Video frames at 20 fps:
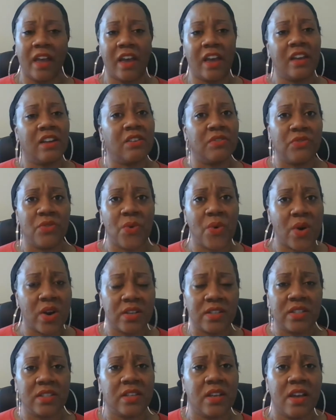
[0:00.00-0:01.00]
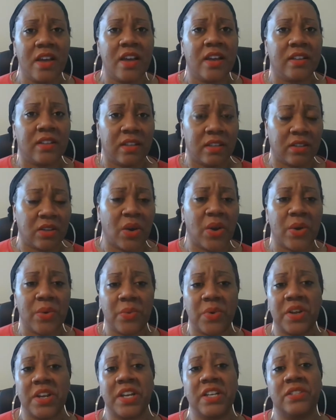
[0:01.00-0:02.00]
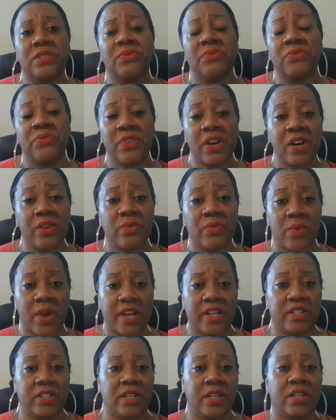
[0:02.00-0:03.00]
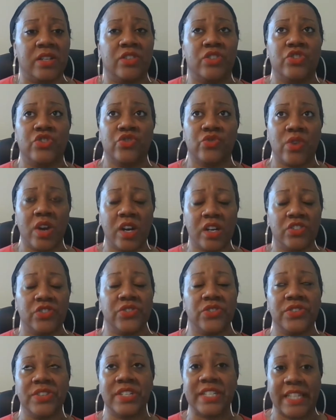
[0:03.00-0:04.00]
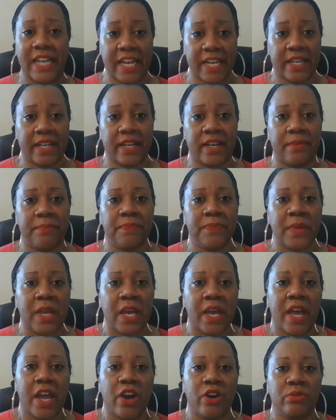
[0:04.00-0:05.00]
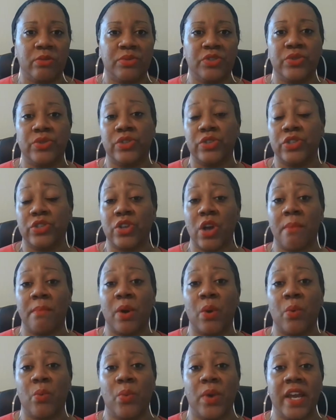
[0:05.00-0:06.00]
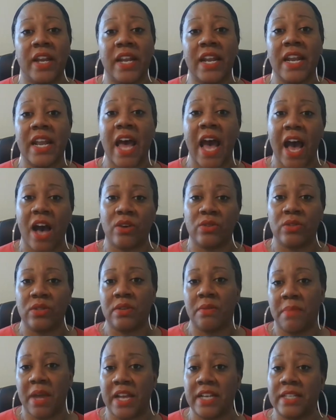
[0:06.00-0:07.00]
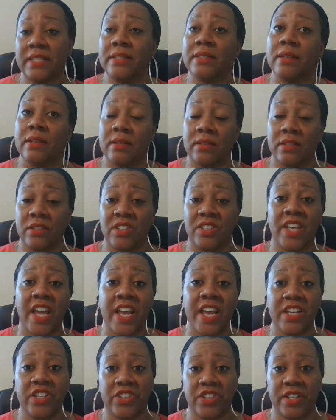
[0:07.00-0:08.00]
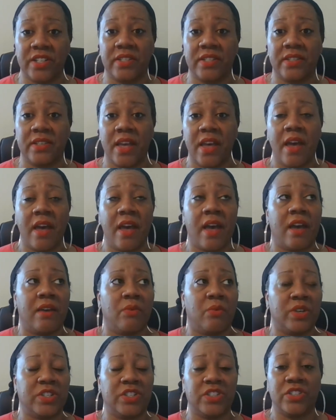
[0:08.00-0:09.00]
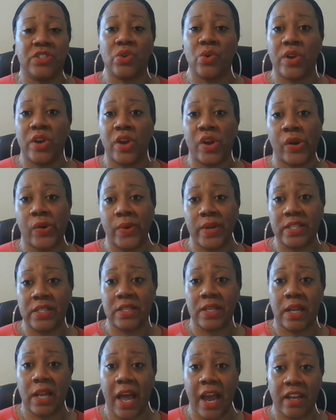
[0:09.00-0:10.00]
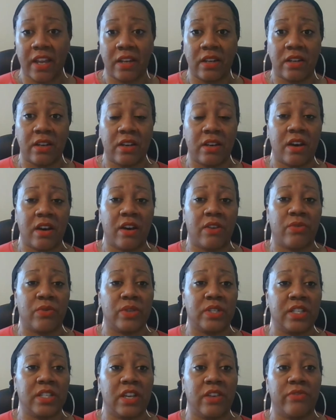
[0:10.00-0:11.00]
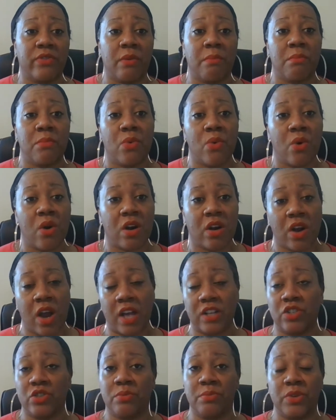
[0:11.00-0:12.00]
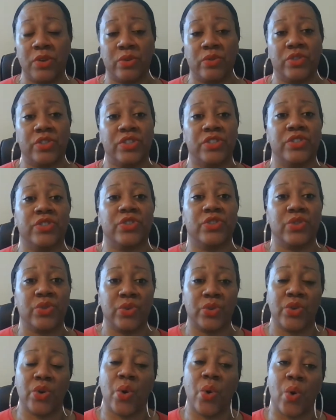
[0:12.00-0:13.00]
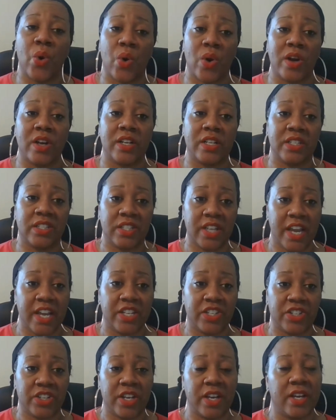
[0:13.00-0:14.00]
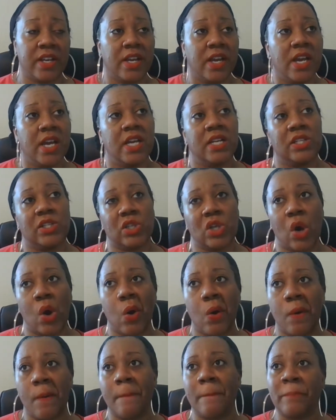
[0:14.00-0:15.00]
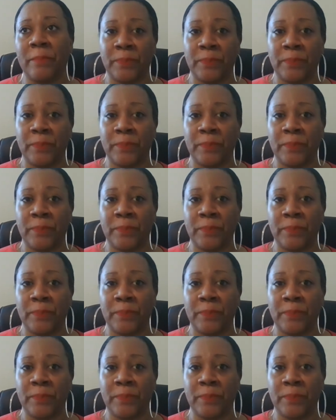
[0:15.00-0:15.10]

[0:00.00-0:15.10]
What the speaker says: And of course, the third one is fundraising. Structured data helps you determine when and how to make solicitations, which is going to increase the likelihood of receiving more contributions to your organization. So,